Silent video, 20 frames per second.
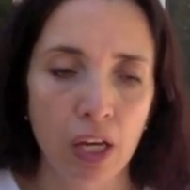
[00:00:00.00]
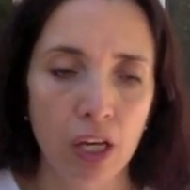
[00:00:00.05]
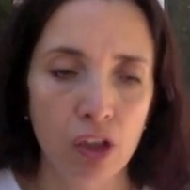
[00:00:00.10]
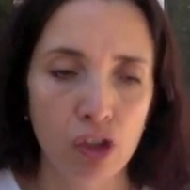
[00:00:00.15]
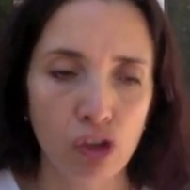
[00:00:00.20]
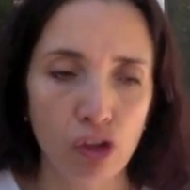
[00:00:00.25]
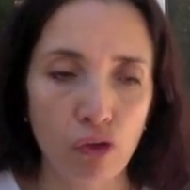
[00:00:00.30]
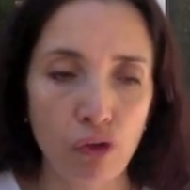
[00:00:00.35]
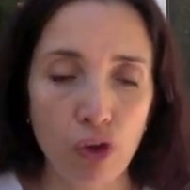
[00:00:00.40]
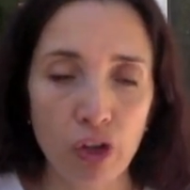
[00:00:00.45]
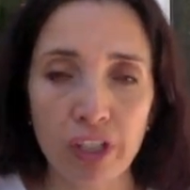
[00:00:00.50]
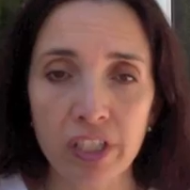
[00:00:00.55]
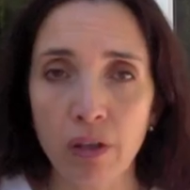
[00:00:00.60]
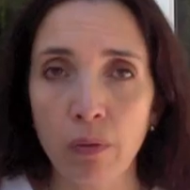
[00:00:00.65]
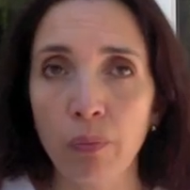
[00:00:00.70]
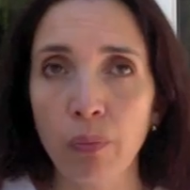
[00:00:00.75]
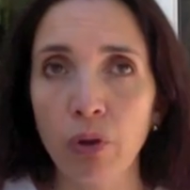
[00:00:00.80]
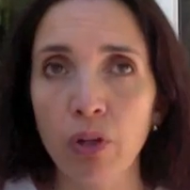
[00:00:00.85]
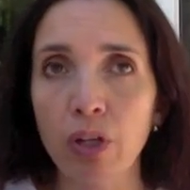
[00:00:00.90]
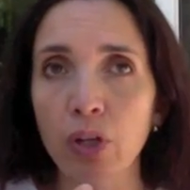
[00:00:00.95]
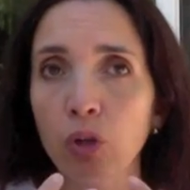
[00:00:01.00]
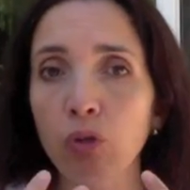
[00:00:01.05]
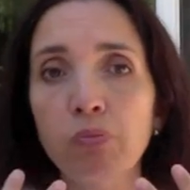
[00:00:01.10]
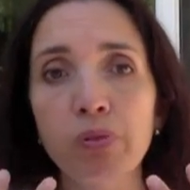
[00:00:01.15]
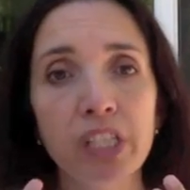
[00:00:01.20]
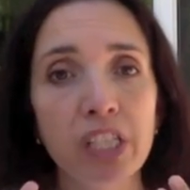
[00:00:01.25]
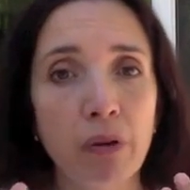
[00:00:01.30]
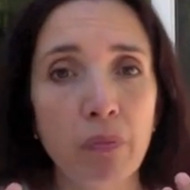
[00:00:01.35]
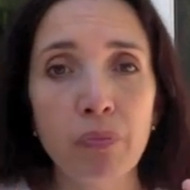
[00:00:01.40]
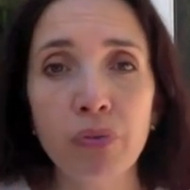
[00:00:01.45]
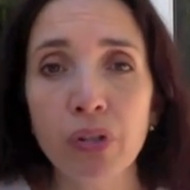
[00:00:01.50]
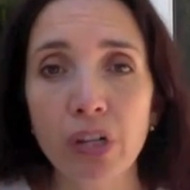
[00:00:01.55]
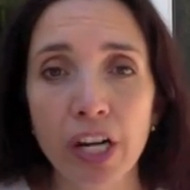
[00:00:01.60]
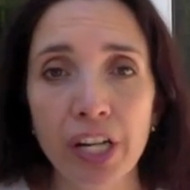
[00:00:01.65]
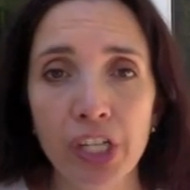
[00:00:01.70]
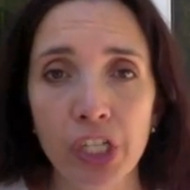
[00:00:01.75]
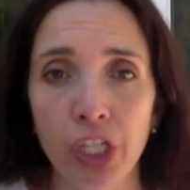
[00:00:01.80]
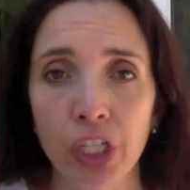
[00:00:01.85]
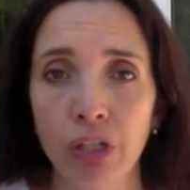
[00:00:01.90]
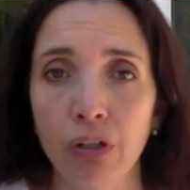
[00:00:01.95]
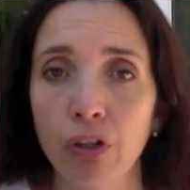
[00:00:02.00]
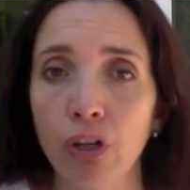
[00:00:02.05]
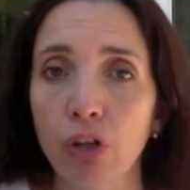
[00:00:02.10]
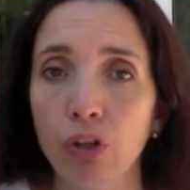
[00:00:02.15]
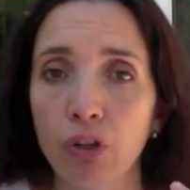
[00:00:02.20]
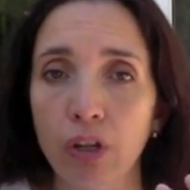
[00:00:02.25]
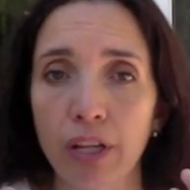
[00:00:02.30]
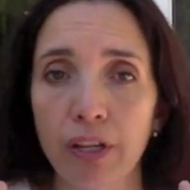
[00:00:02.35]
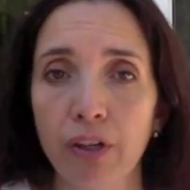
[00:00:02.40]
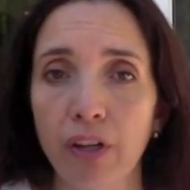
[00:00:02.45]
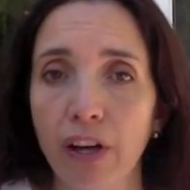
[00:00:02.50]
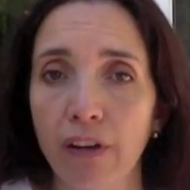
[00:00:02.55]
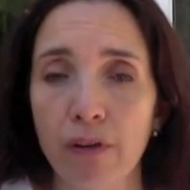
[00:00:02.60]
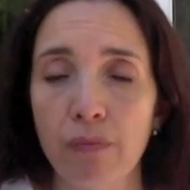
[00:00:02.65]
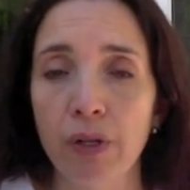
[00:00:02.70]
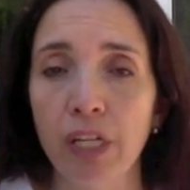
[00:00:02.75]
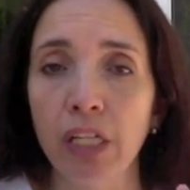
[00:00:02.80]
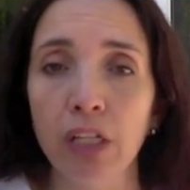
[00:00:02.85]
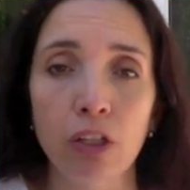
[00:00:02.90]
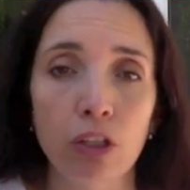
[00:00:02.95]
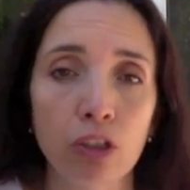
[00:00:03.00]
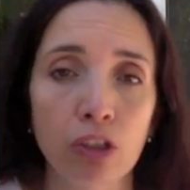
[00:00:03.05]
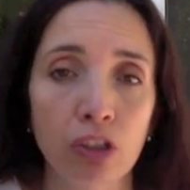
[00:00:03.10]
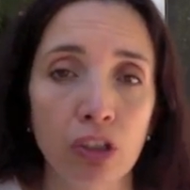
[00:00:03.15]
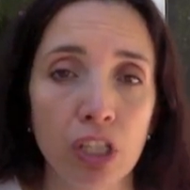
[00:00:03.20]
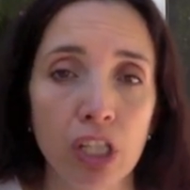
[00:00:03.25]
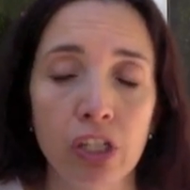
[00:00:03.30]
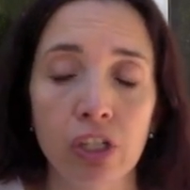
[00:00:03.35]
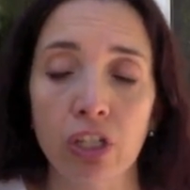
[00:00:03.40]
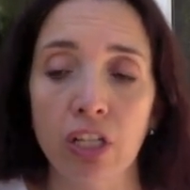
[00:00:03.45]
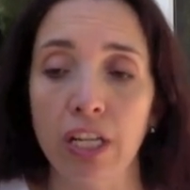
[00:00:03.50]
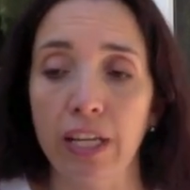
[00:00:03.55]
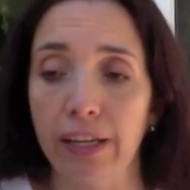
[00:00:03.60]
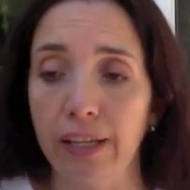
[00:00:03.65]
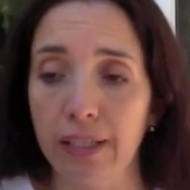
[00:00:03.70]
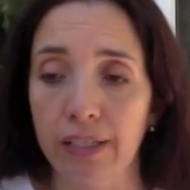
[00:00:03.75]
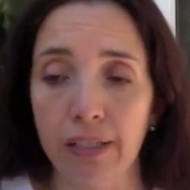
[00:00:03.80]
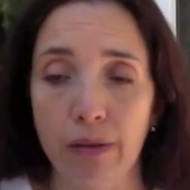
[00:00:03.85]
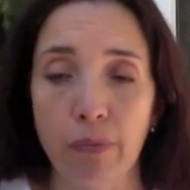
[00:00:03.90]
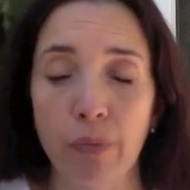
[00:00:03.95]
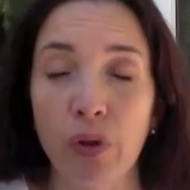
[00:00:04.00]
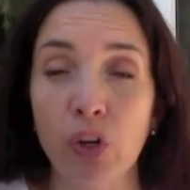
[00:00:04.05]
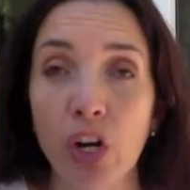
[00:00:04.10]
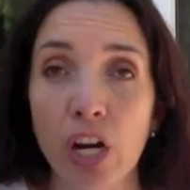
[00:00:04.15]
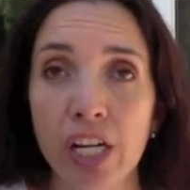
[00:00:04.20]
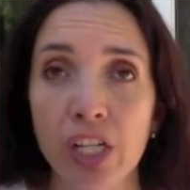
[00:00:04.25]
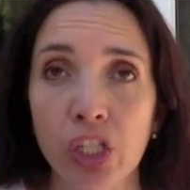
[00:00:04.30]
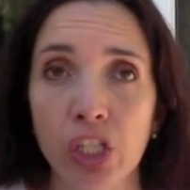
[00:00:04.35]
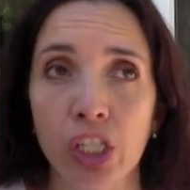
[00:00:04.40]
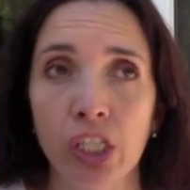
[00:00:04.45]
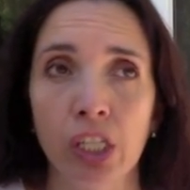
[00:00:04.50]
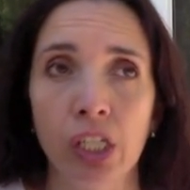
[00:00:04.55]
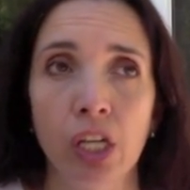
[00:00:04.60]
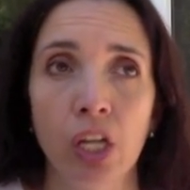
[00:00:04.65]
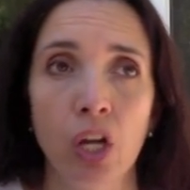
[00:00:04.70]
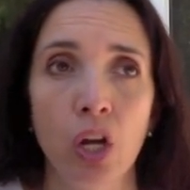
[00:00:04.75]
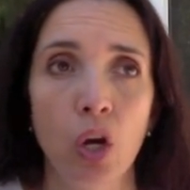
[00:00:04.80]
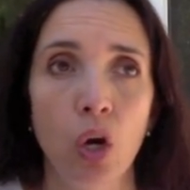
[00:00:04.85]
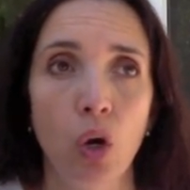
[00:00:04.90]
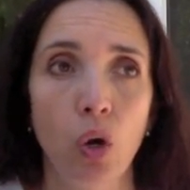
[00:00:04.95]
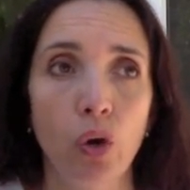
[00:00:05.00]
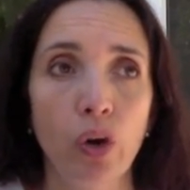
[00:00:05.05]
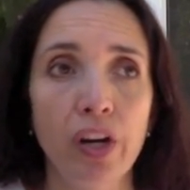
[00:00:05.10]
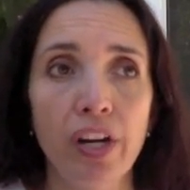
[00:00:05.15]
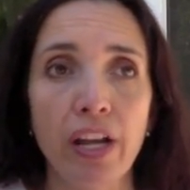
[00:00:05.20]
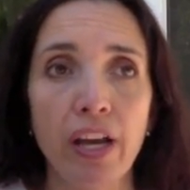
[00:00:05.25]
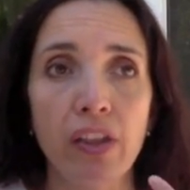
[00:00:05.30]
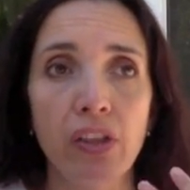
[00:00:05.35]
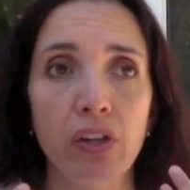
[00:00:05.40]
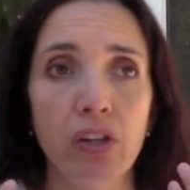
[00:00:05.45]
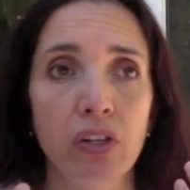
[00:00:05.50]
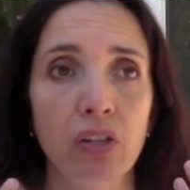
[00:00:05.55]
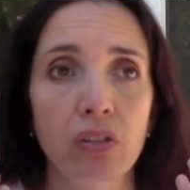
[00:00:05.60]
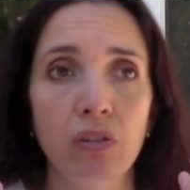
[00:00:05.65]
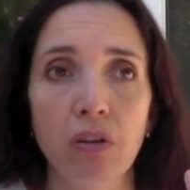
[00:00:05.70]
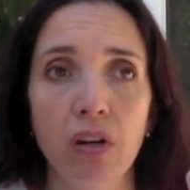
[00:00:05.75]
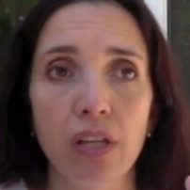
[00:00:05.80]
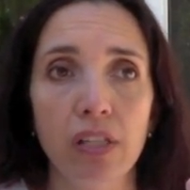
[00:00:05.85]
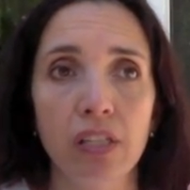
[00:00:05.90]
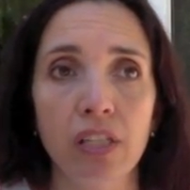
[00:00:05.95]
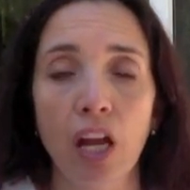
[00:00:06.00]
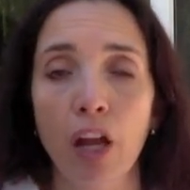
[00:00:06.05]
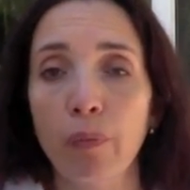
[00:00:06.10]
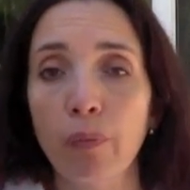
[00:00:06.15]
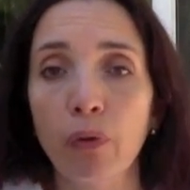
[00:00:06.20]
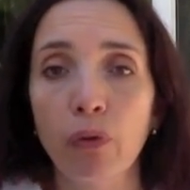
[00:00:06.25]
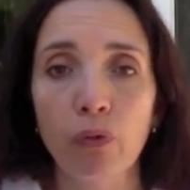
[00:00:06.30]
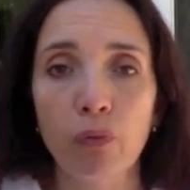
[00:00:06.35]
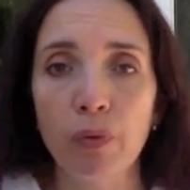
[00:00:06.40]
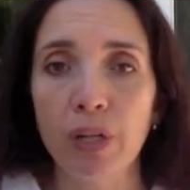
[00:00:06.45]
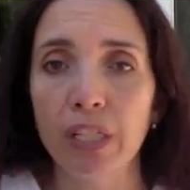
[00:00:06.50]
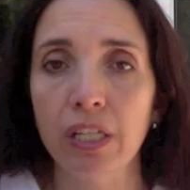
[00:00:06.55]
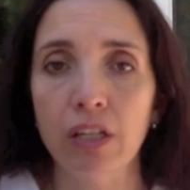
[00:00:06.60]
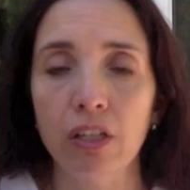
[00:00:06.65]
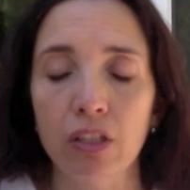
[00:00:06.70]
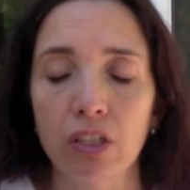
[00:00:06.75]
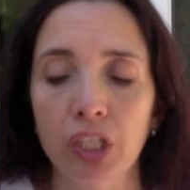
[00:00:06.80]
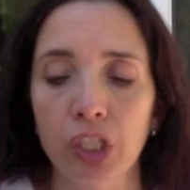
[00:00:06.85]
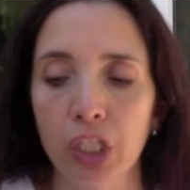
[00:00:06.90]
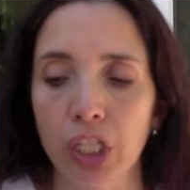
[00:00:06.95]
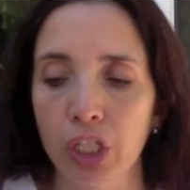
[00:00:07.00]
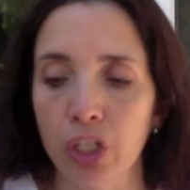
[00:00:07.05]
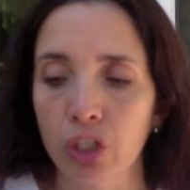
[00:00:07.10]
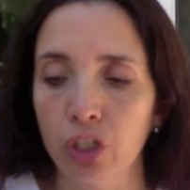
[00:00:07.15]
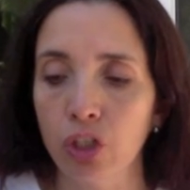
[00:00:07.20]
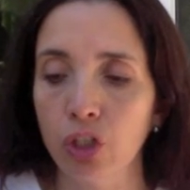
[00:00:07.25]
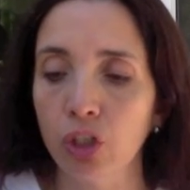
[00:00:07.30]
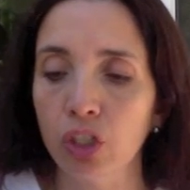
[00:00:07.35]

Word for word: So, for example, it could be depression, you know, like you have a medical condition like it's depression, or another type of medical condition.